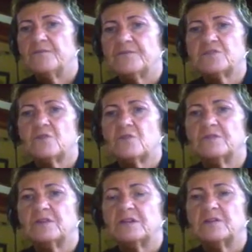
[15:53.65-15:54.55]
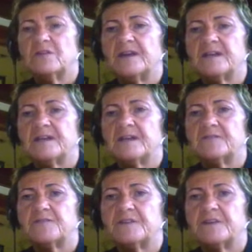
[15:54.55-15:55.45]
So you got to
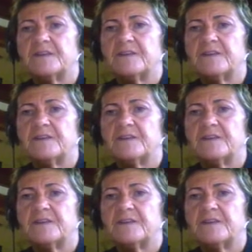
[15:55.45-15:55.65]
figure